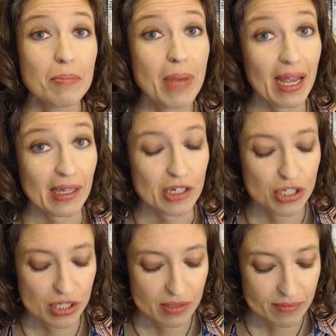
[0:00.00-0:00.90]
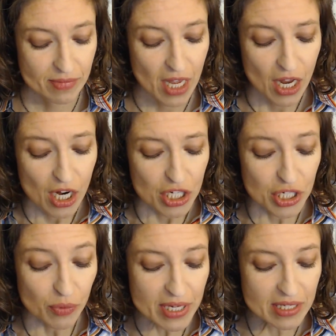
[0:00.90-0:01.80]
peckish.
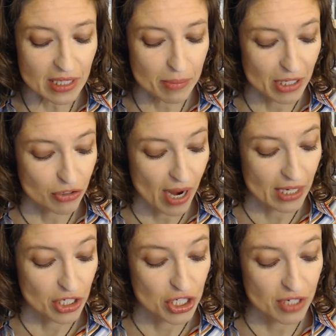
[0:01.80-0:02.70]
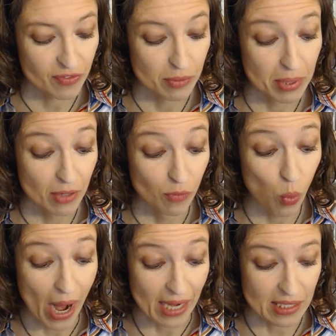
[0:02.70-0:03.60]
She'd recently been trying to shift a bit of
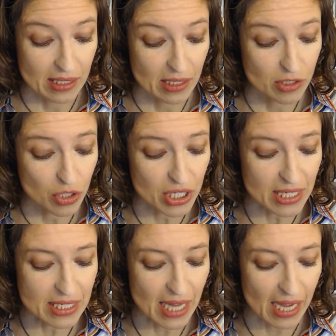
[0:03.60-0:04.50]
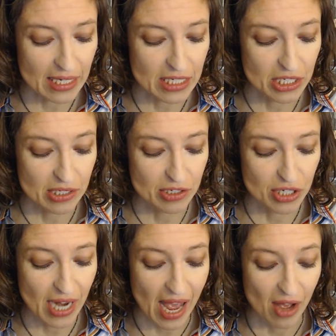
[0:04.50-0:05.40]
weight, so she decided
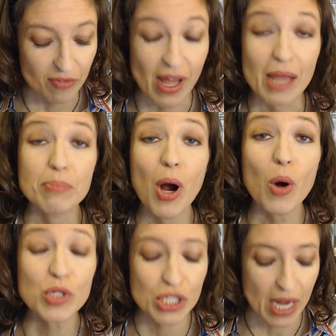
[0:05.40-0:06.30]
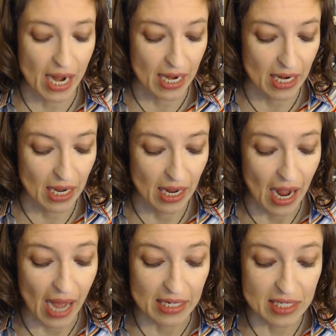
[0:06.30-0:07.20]
she'd have a poached egg
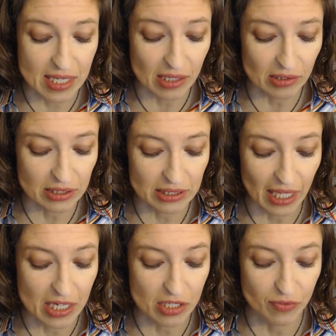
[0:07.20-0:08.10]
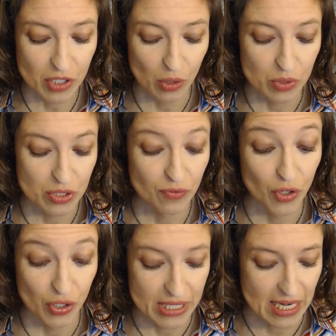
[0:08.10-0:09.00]
on a single slice of toast for
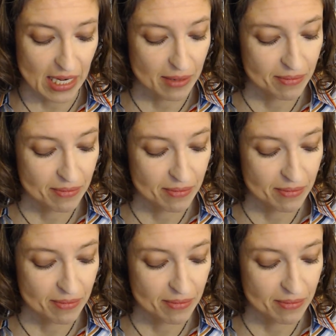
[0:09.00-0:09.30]
her tea.